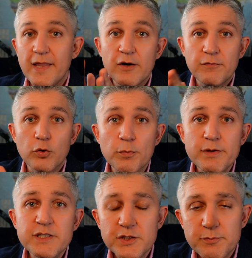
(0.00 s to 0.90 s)
Now, for a
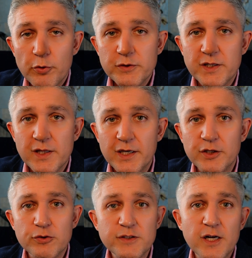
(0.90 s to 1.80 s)
business person like
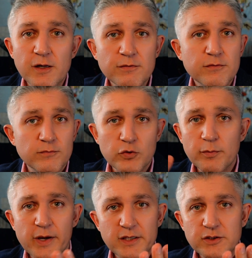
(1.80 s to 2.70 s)
yourself, you
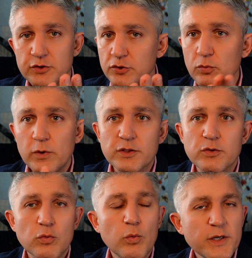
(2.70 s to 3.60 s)
might ask, so what?
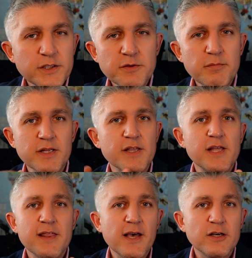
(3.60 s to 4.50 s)
What does it mean,
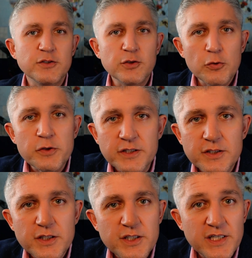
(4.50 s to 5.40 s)
10,000
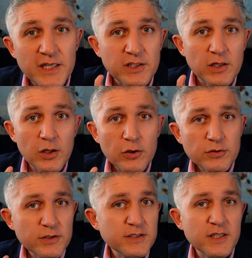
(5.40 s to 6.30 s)
tokens? Is that a
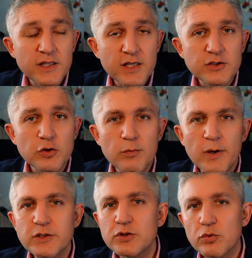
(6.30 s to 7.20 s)
lot? Is that not so
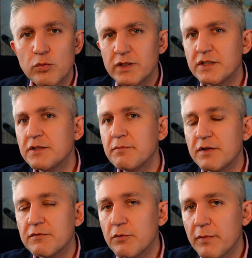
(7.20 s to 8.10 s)
much? What does it
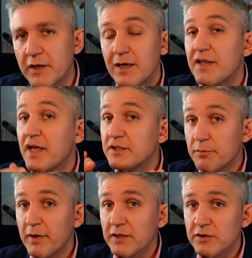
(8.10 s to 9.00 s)
mean for me? And that
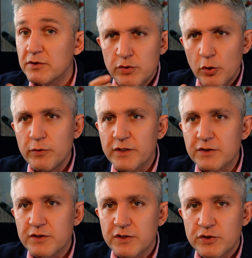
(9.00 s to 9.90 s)
depends.
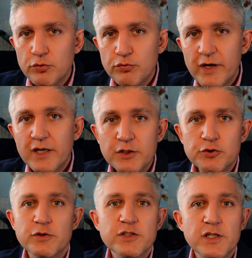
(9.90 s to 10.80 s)
Tokens directly
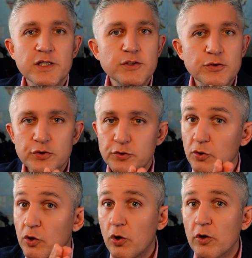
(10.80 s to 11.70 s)
translates into your
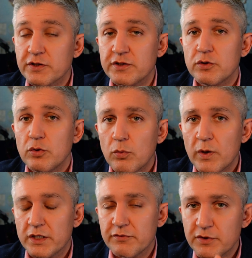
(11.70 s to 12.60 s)
cost.
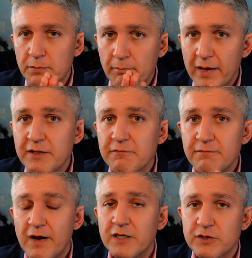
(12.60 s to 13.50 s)
One of the main
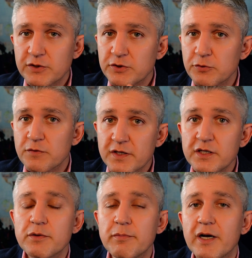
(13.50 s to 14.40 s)
factors to
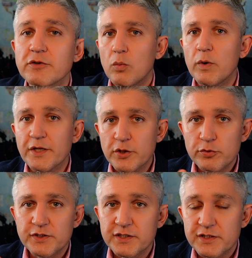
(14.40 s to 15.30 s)
think about when
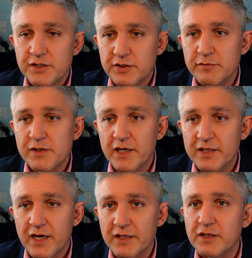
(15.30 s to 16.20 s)
using systems like
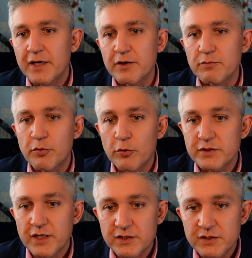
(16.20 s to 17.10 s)
that can
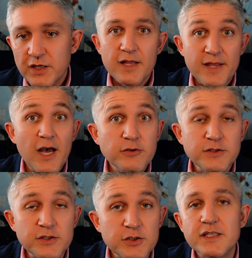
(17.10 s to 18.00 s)
process
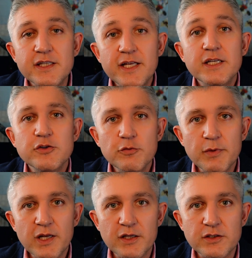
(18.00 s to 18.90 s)
thousands and tens of
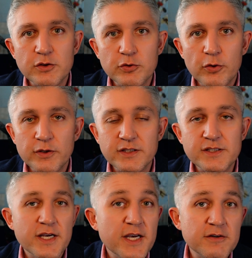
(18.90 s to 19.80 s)
millions of
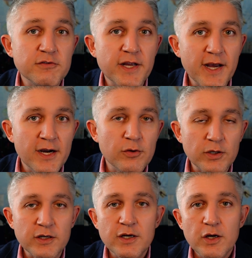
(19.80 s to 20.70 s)
tokens every
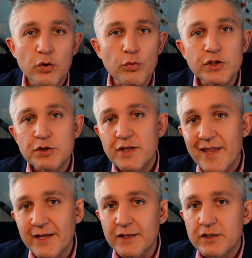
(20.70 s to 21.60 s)
hour, which
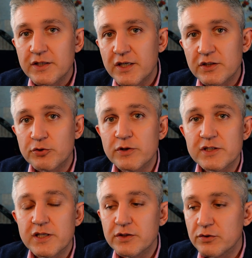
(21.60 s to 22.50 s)
then can
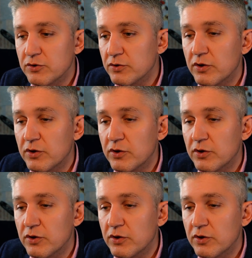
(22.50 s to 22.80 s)
translate into the